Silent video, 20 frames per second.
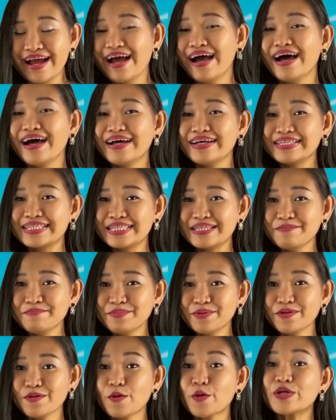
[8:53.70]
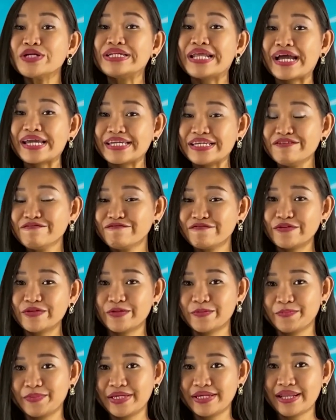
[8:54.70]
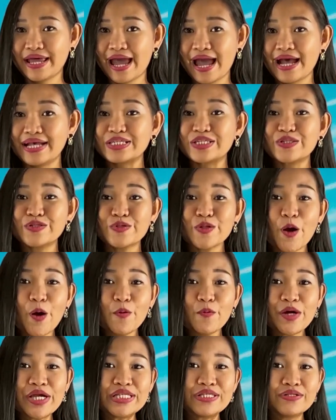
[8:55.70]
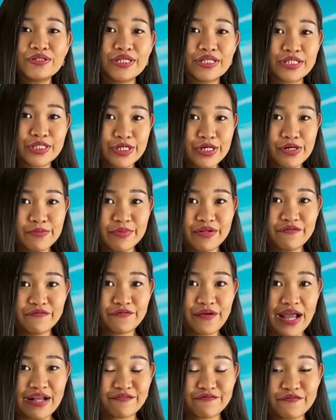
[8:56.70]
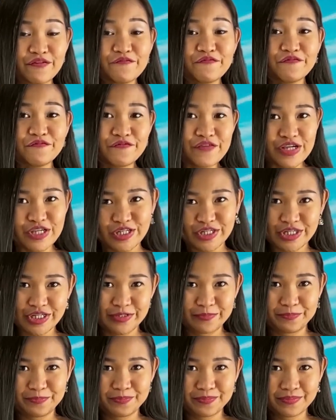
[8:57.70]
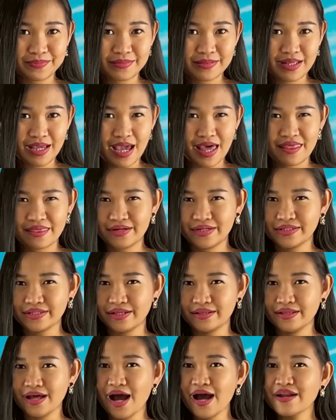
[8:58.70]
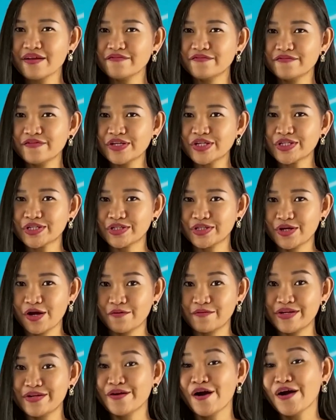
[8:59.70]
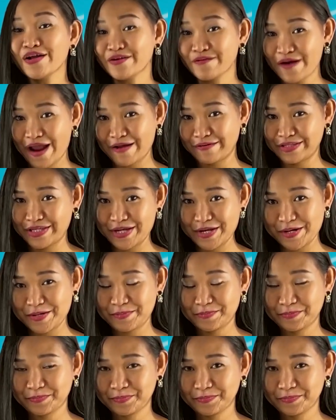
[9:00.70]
A simple or naive Filipina has no way to determine fact from fiction, and there's a lot of fiction going on around here.